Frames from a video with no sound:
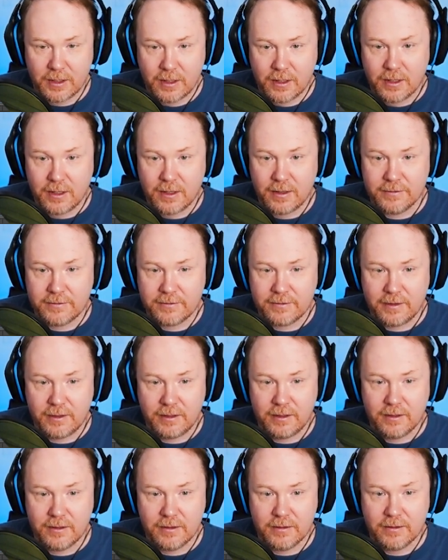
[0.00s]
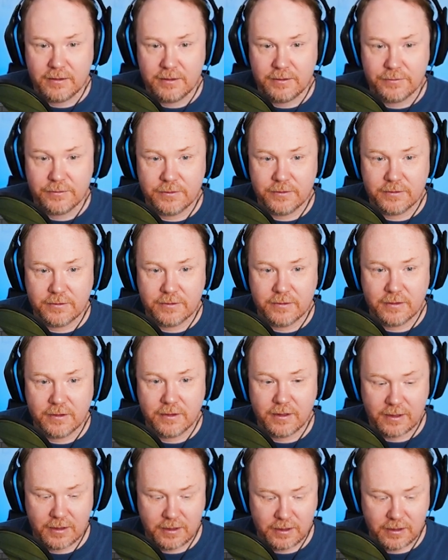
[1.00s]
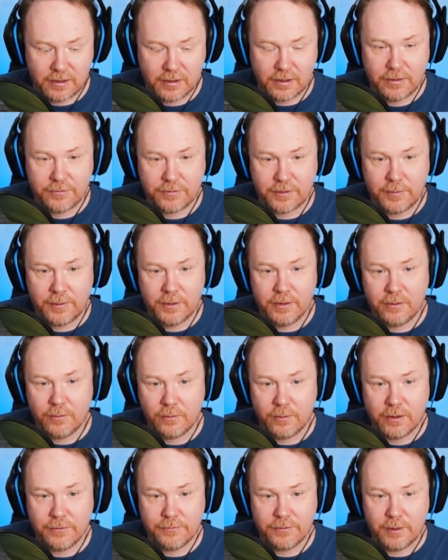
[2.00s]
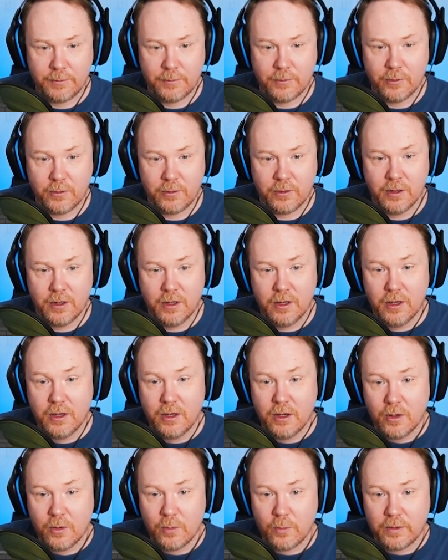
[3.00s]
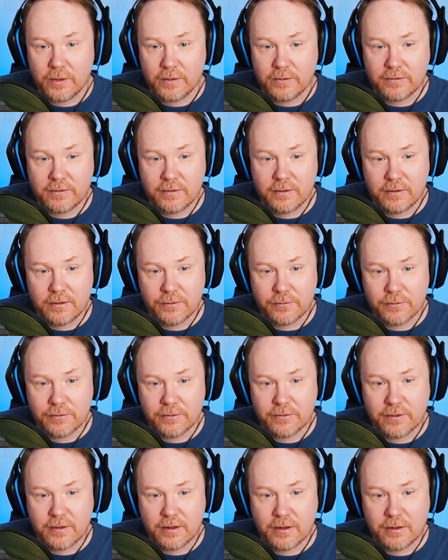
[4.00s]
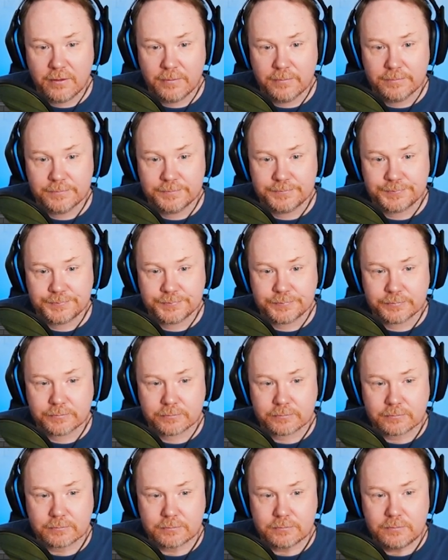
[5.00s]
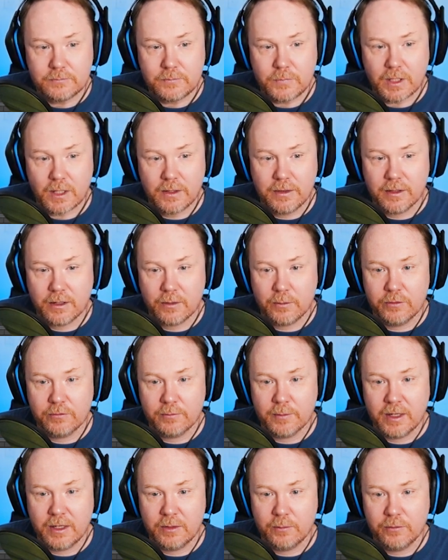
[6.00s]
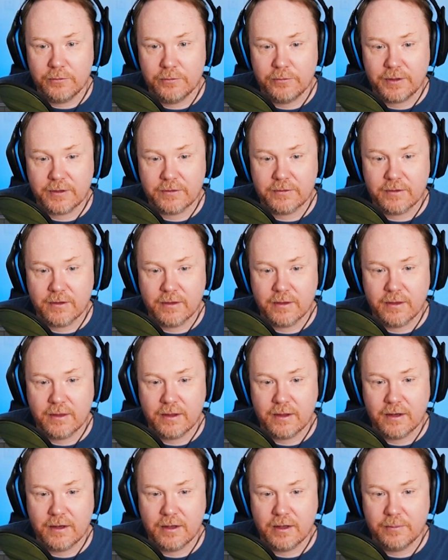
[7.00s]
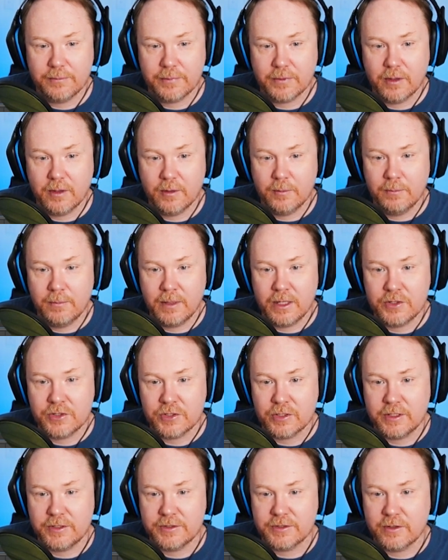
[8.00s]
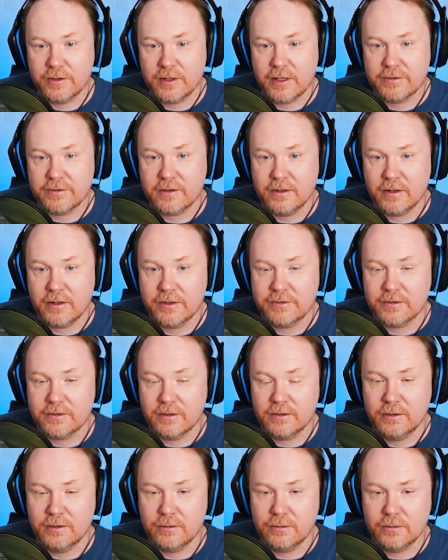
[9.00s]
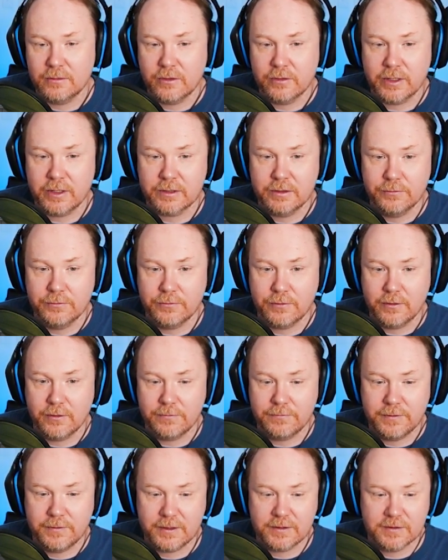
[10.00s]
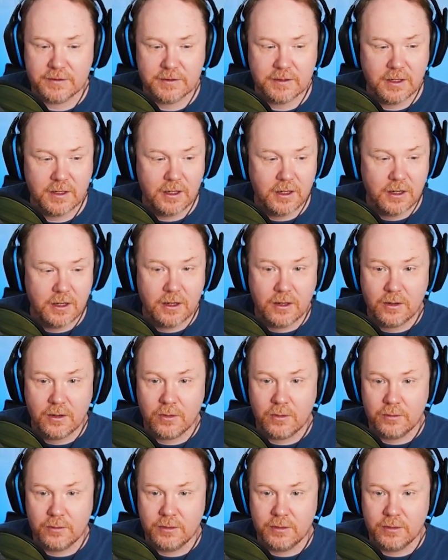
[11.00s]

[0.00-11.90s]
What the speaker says: and see the difference. And if I'm in the wireframe mode, we can see the difference there that we've made. We've fixed that up majorly, so that's a nice little corrective fix on